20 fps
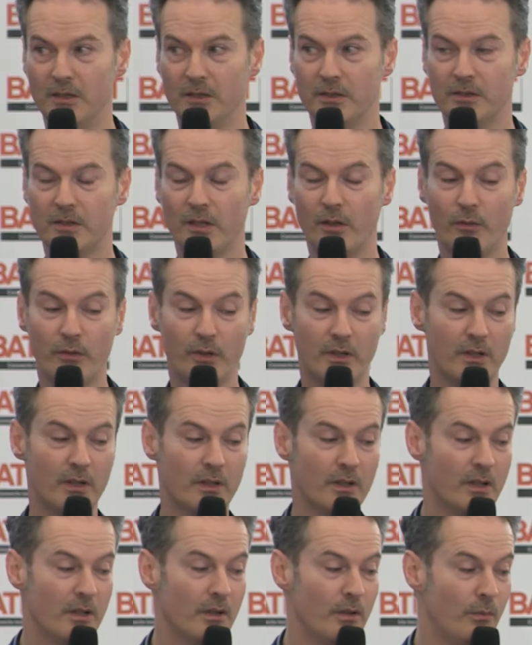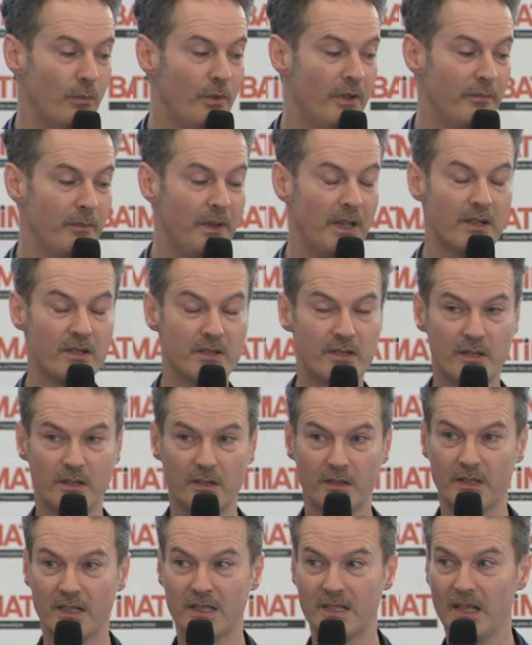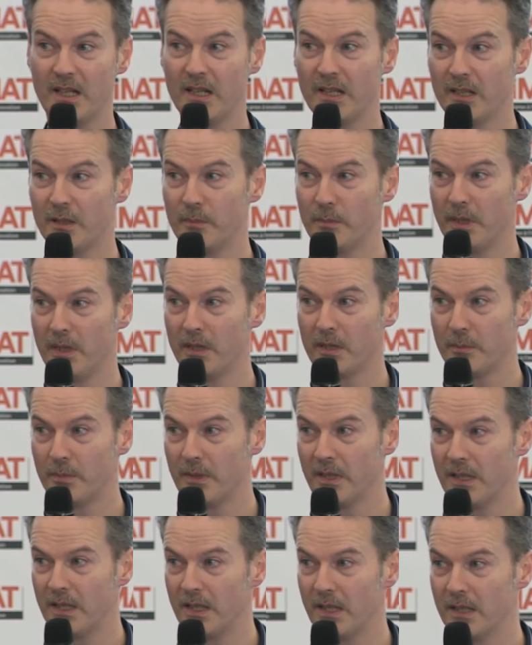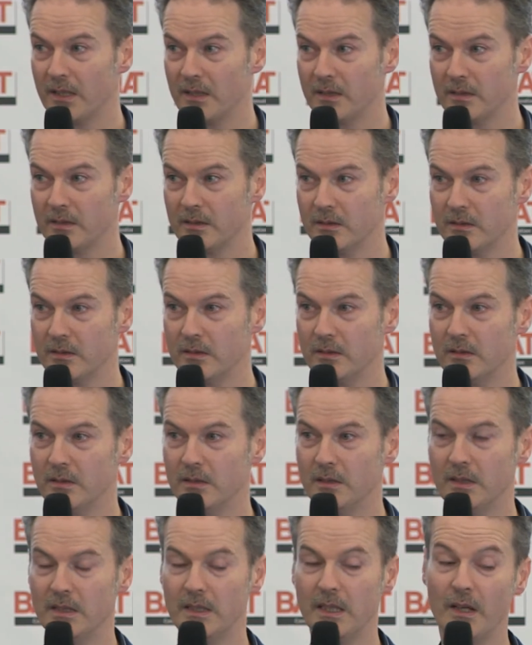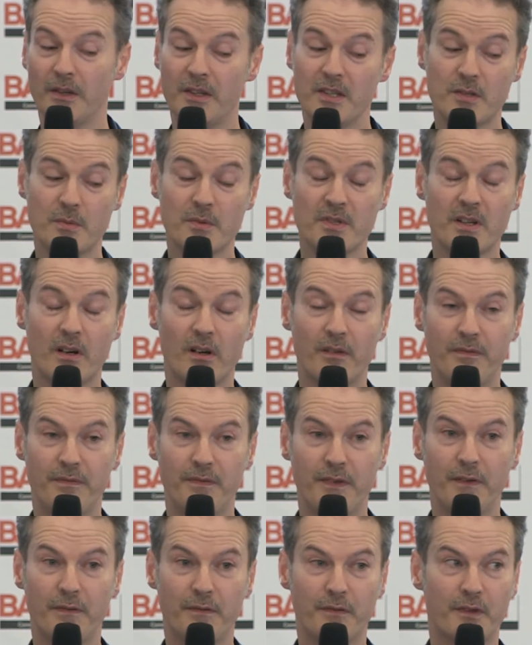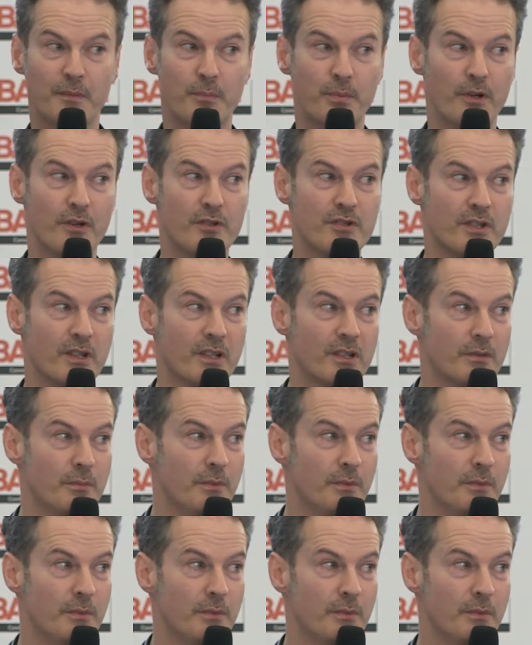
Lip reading: So we've managed to design and build the building. Now, this was our 5th project